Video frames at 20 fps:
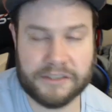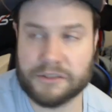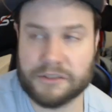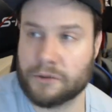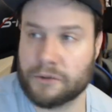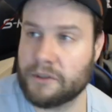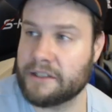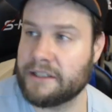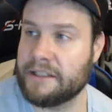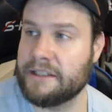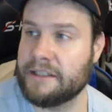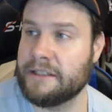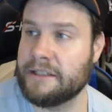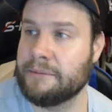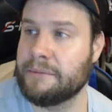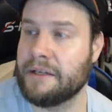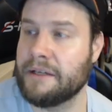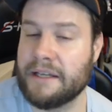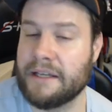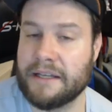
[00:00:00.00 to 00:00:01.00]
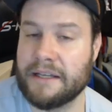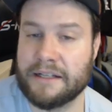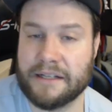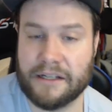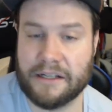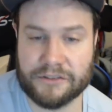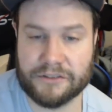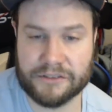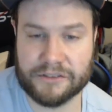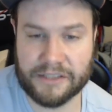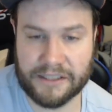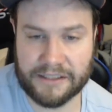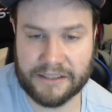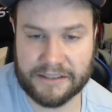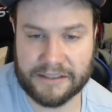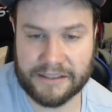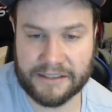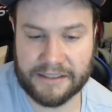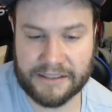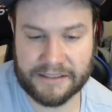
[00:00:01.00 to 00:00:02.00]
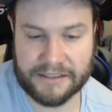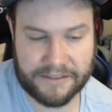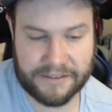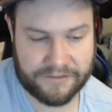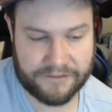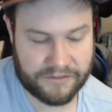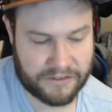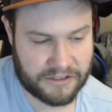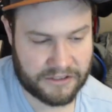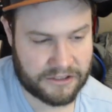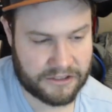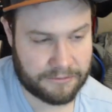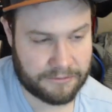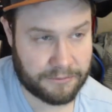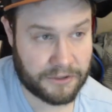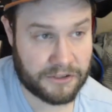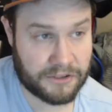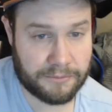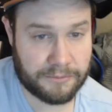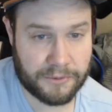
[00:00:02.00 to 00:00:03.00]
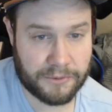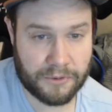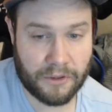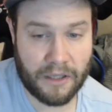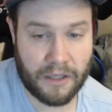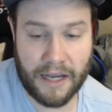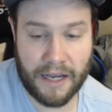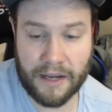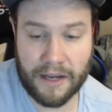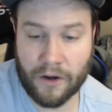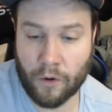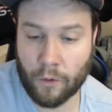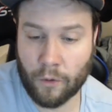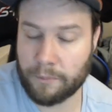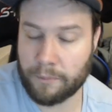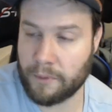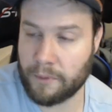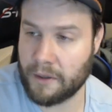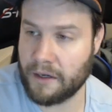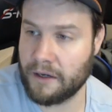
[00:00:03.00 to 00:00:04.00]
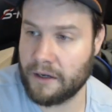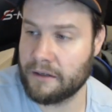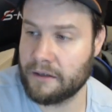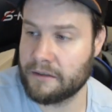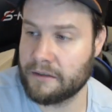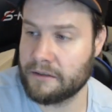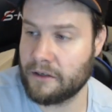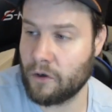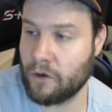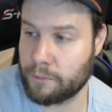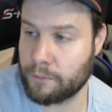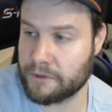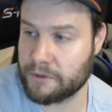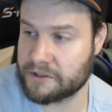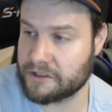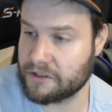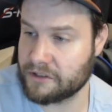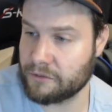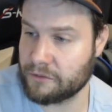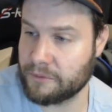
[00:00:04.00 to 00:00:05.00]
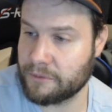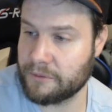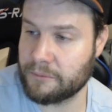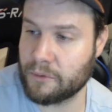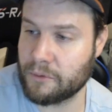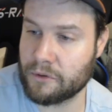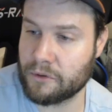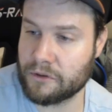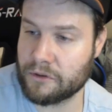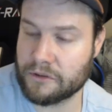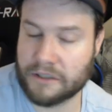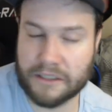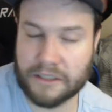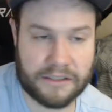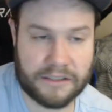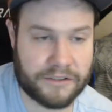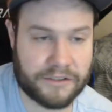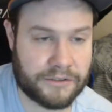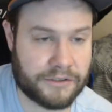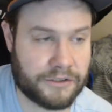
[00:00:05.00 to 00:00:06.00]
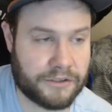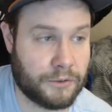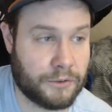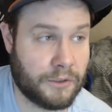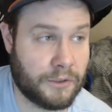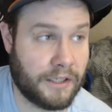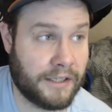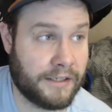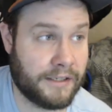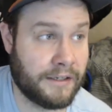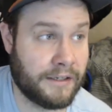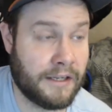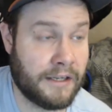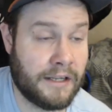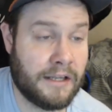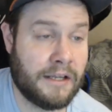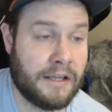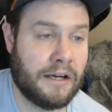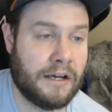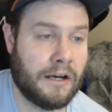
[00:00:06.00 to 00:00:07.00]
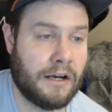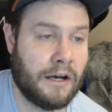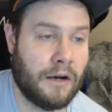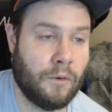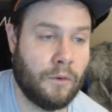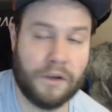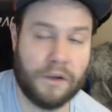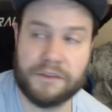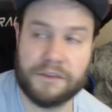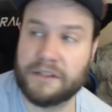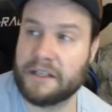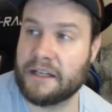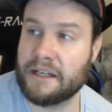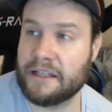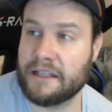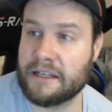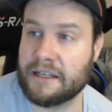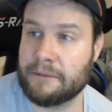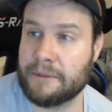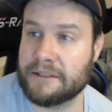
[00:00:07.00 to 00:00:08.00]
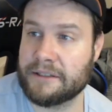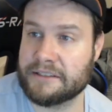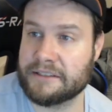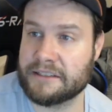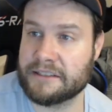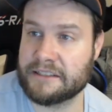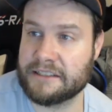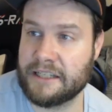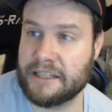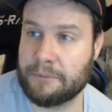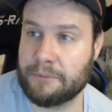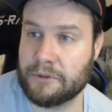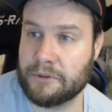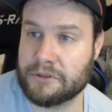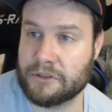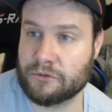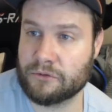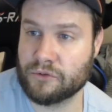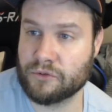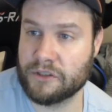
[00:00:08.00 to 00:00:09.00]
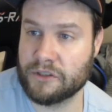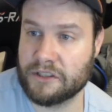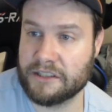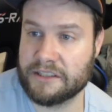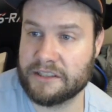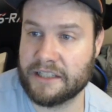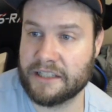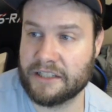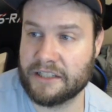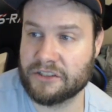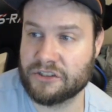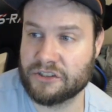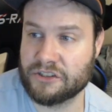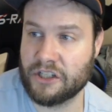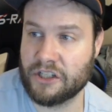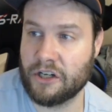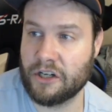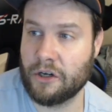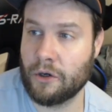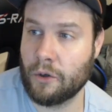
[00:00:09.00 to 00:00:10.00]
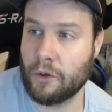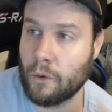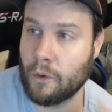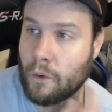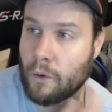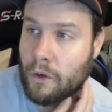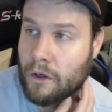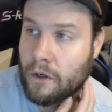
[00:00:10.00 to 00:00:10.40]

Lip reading: toy game and understanding the indifference principle. I hope it's a little bit more clear to you. And one thing I like about this example is it really does show